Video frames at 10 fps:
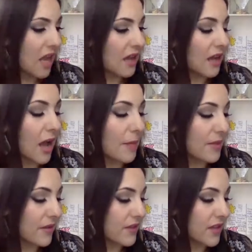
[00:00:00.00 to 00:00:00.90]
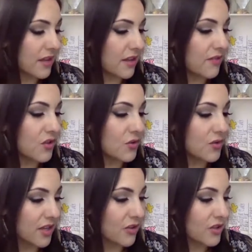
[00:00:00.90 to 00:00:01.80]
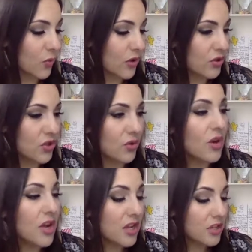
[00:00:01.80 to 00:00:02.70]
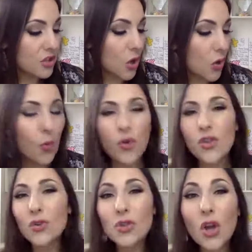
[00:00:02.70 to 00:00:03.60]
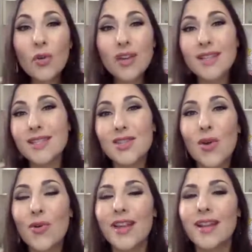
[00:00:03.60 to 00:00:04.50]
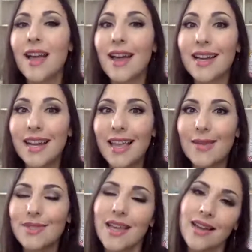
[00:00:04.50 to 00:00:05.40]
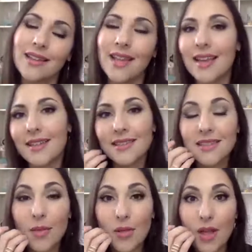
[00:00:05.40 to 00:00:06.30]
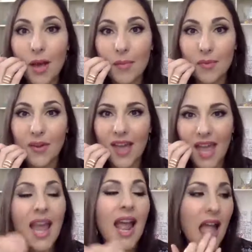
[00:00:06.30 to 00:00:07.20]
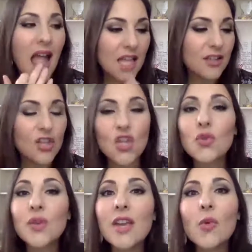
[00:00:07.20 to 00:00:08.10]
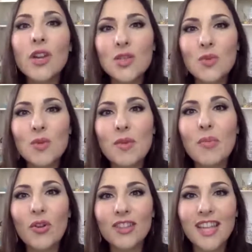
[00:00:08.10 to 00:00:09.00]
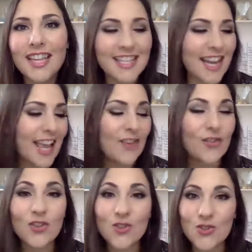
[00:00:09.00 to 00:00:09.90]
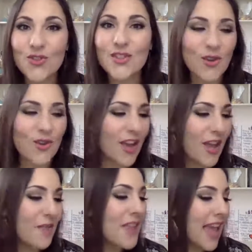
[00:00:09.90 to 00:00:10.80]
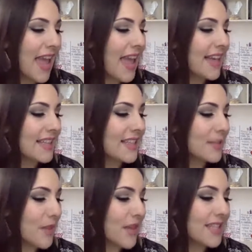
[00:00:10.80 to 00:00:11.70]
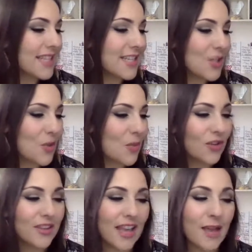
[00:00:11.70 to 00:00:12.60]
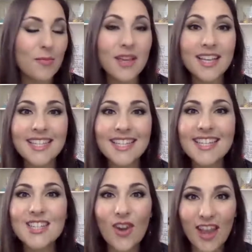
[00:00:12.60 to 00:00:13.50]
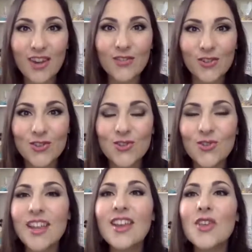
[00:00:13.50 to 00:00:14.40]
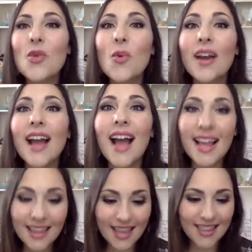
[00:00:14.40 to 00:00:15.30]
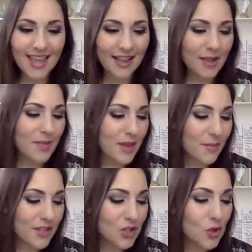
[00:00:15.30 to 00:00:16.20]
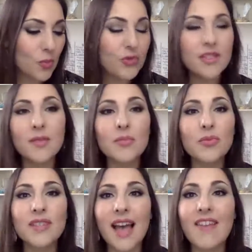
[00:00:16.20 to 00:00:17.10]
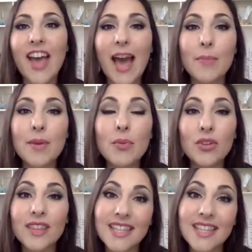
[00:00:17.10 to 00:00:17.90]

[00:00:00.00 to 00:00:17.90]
copy of the newsletter as well too. So you'll notice though that a lot of names kind of like double up, okay? The unique ones would be birthdays and anniversaries, okay? And because it is their birthday and because it is their anniversary, you want to highlight that. I mean, it'd be super simple to have a happy birthday